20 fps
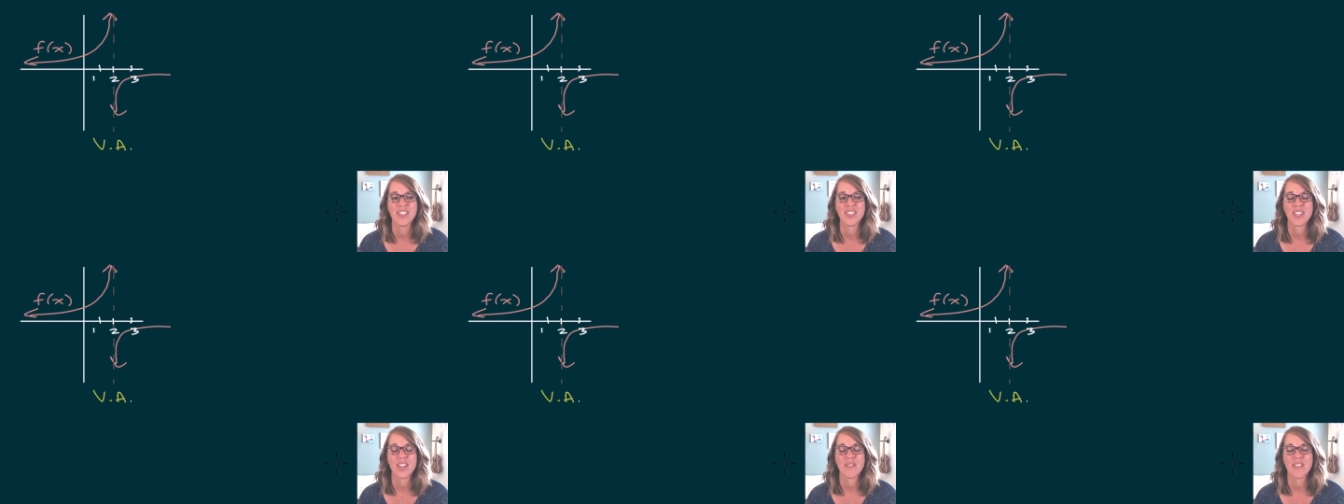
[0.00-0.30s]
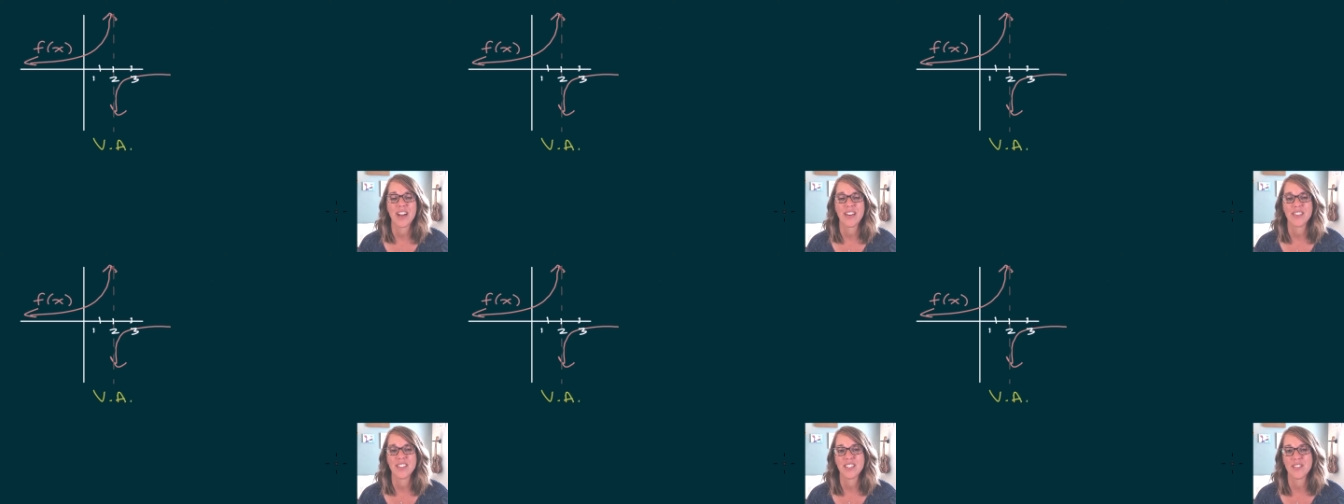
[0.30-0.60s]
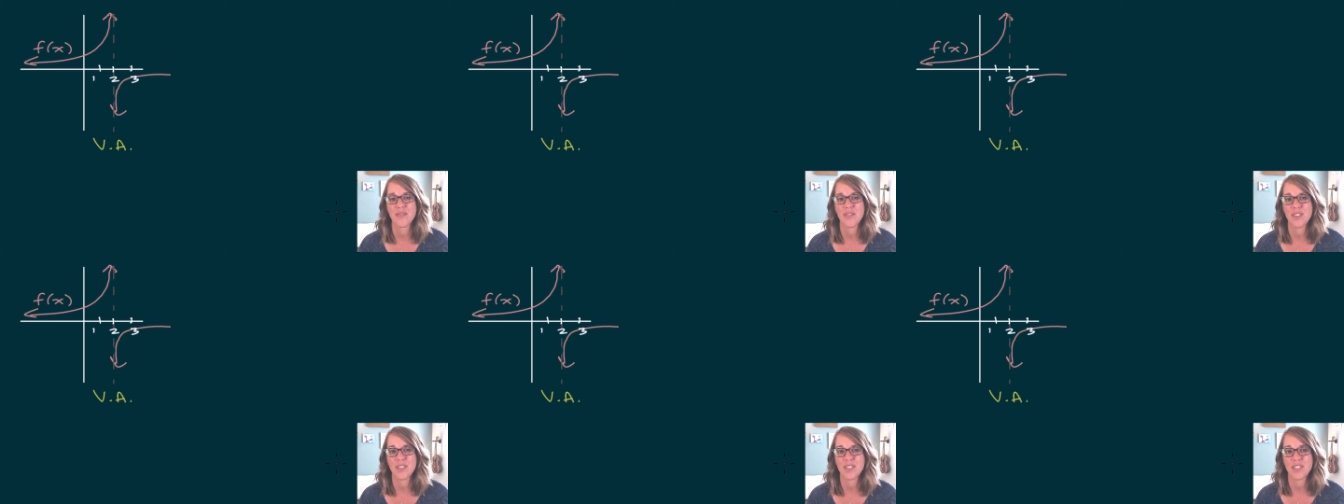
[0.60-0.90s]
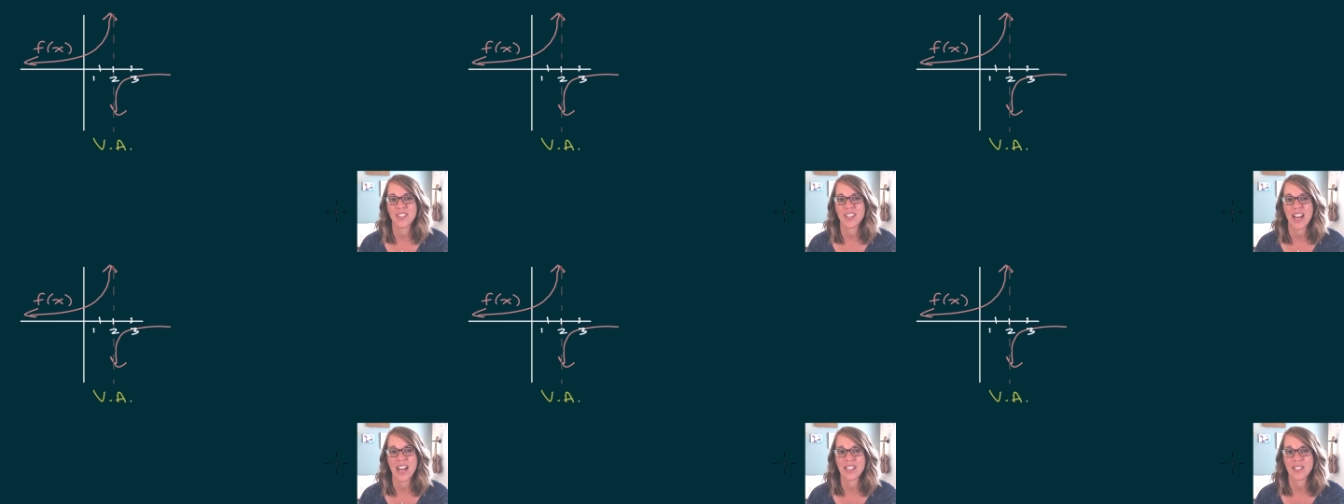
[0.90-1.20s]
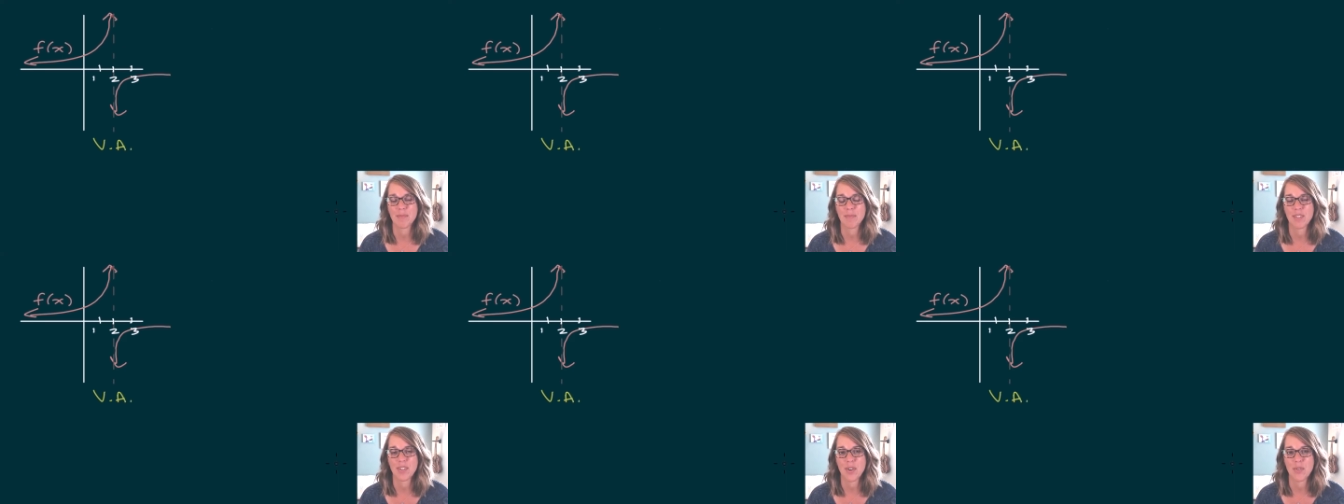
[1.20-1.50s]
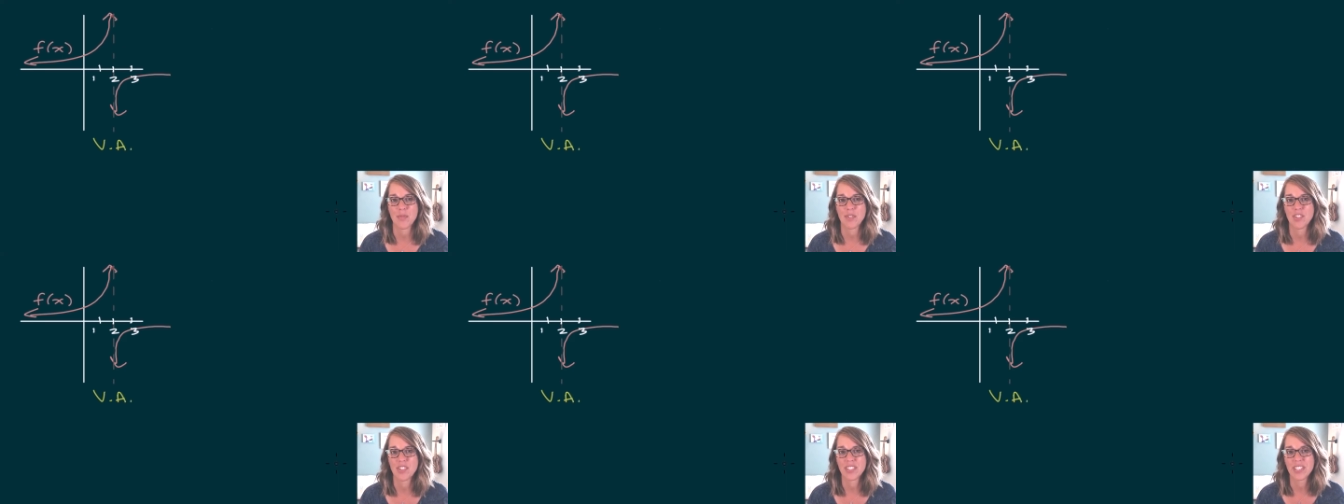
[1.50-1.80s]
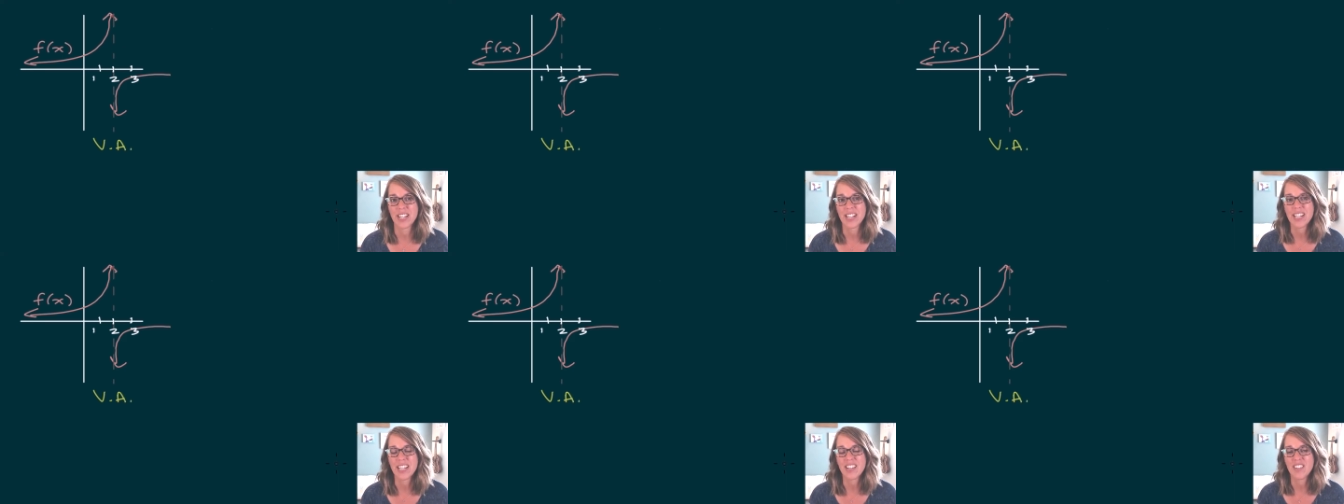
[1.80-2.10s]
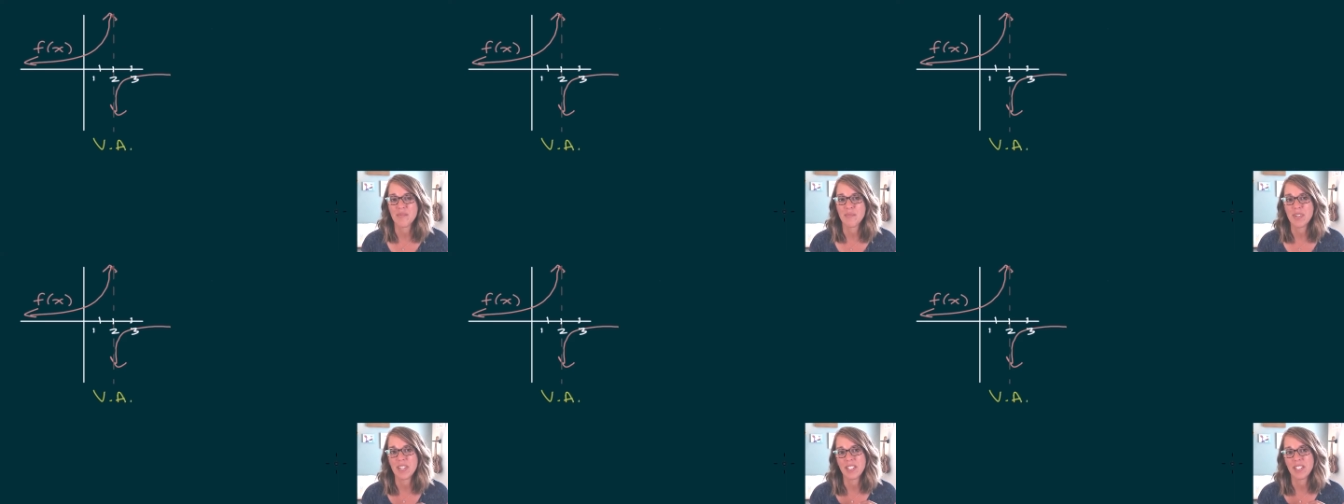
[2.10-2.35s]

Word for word: So I've got this vertical asymptote, which is going to give